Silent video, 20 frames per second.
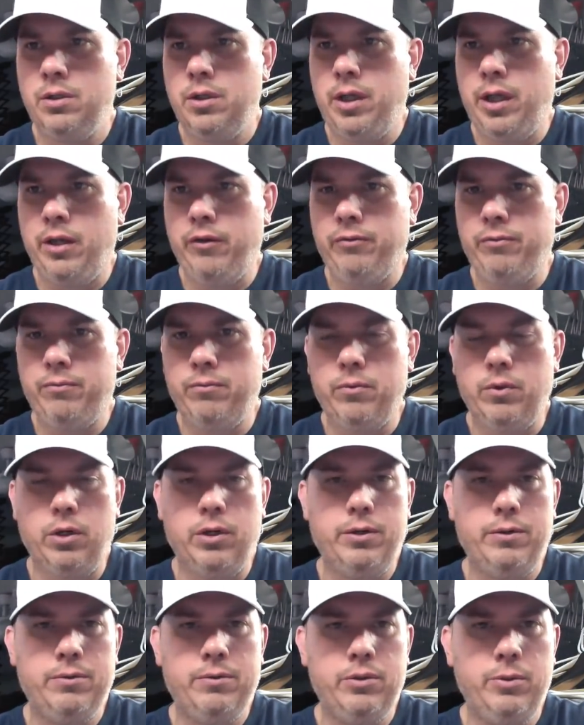
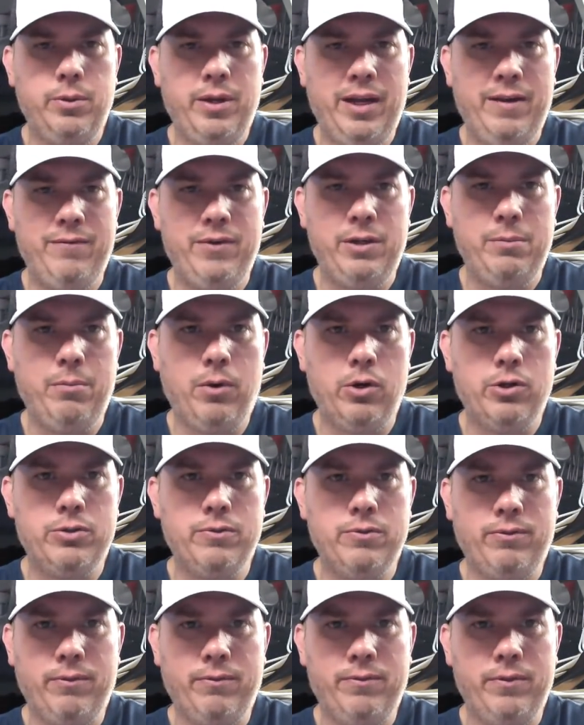Do we have any
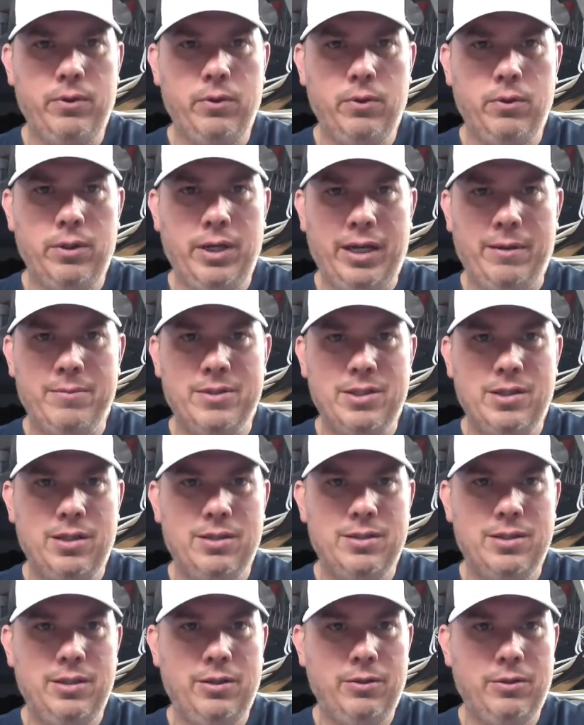merchant fulfilled
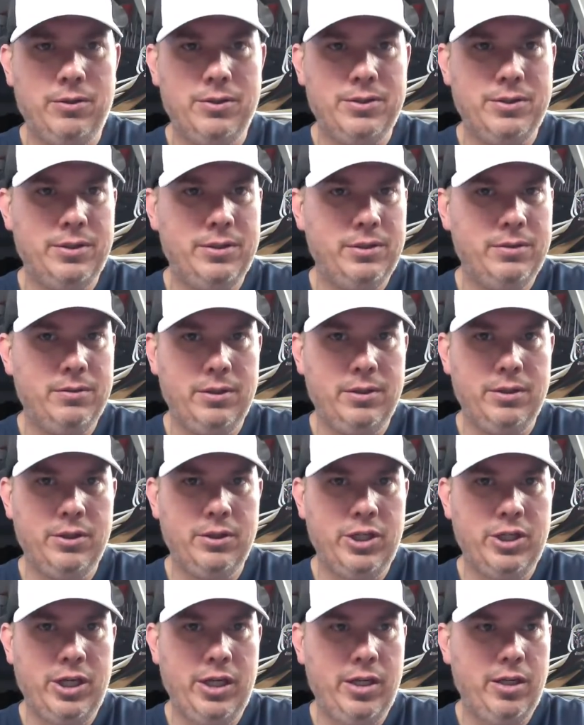Amazon sellers in
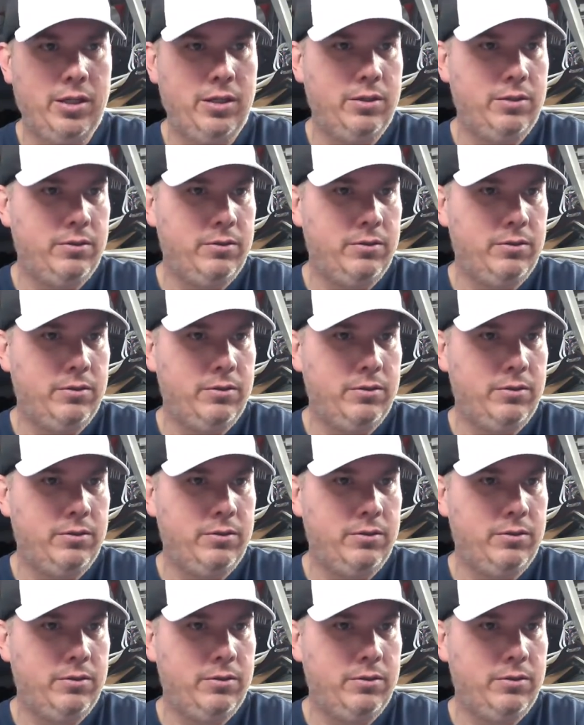the chat?